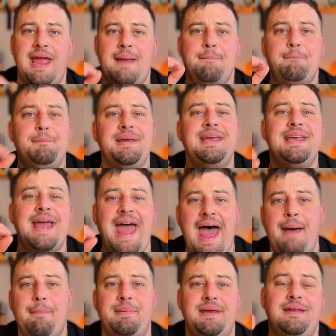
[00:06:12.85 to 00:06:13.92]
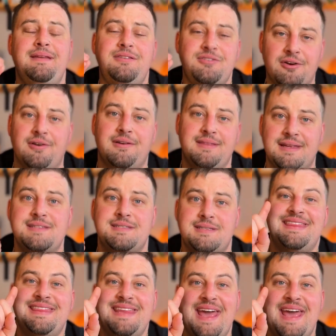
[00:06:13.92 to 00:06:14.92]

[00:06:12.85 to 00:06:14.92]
and be happy during this summer.